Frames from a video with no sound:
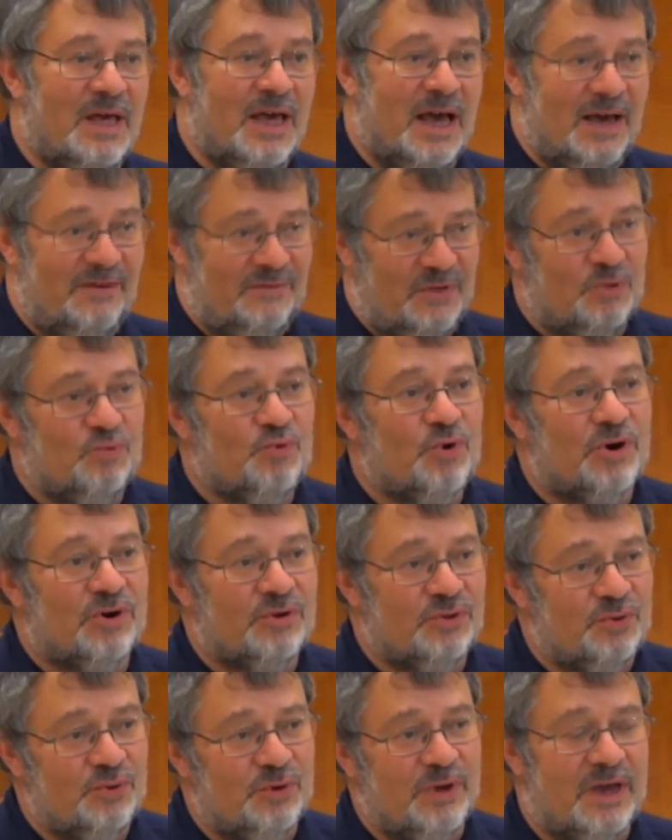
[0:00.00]
having
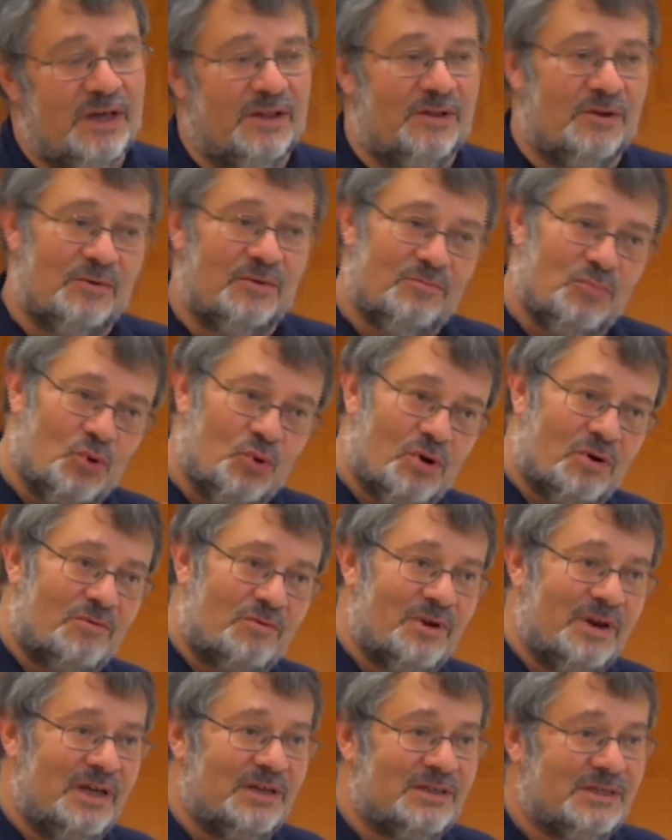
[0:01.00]
worked together more
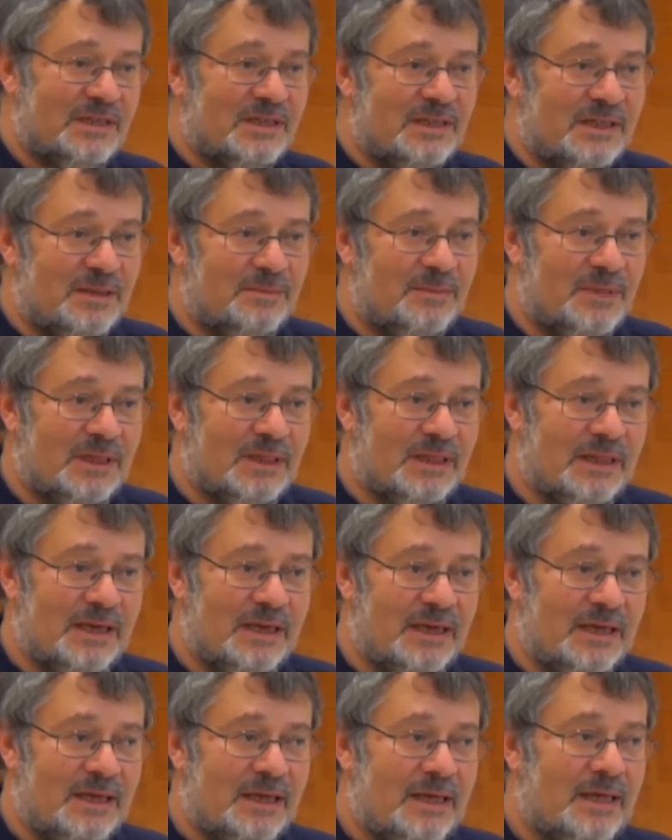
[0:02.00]
or less
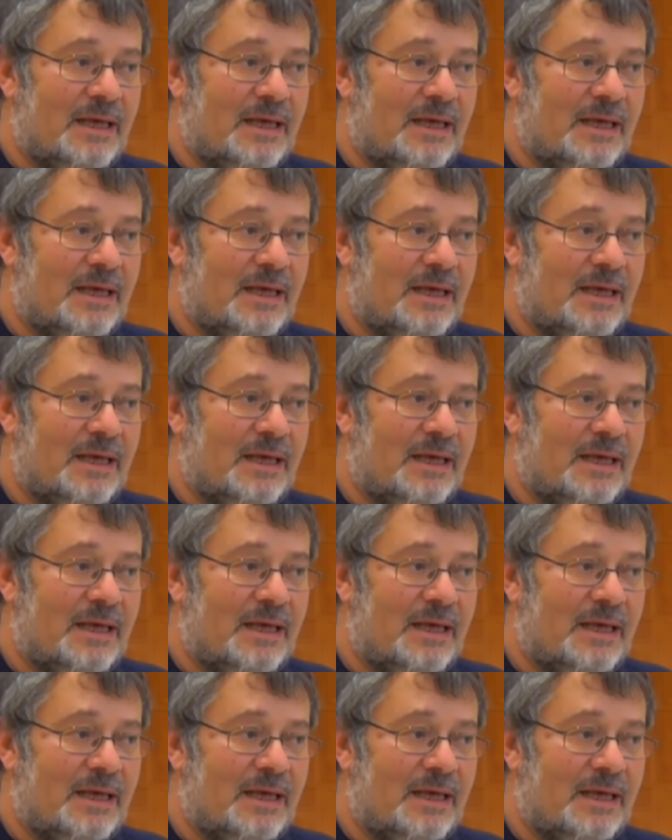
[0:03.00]
intimately,